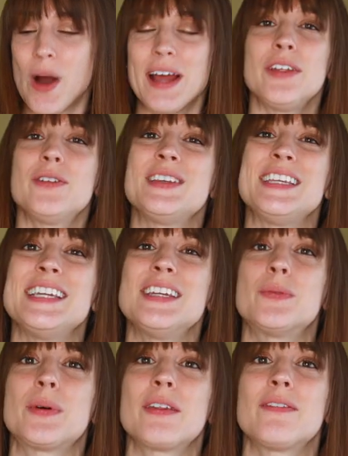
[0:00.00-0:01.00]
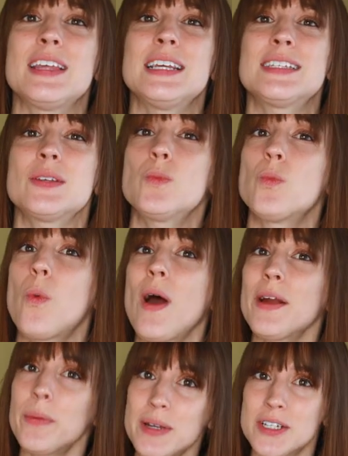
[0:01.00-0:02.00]
why do you need one of these and
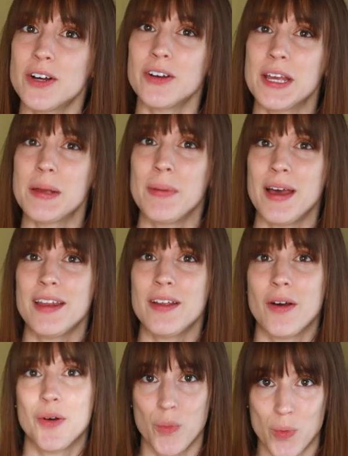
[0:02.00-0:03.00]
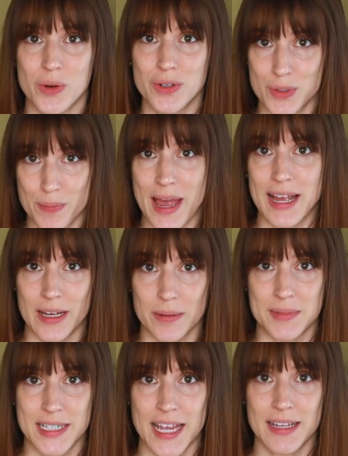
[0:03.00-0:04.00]
why are we talking about it on World
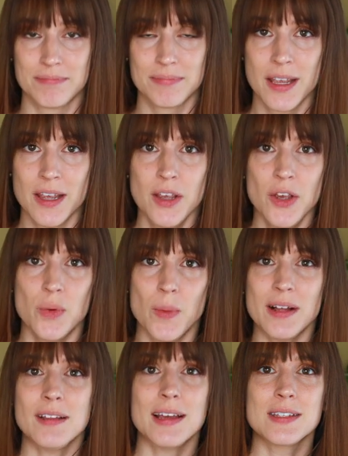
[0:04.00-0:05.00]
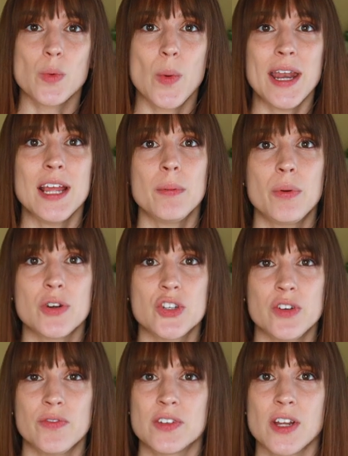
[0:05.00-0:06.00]
Backup Day? Well, as a wedding and
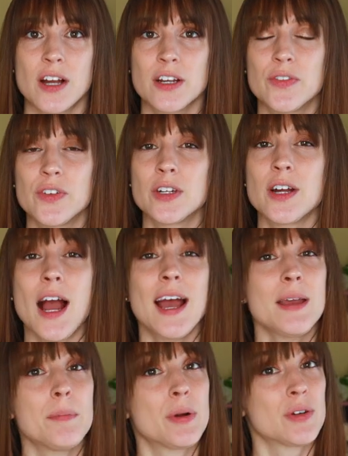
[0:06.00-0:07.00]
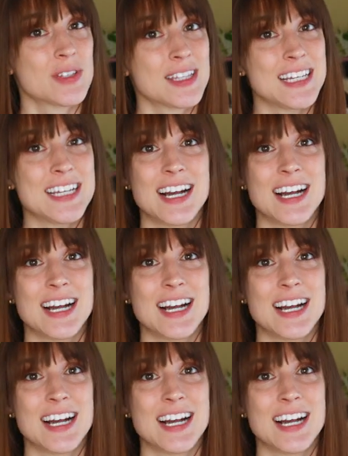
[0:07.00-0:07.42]
portrait photographer, I am personally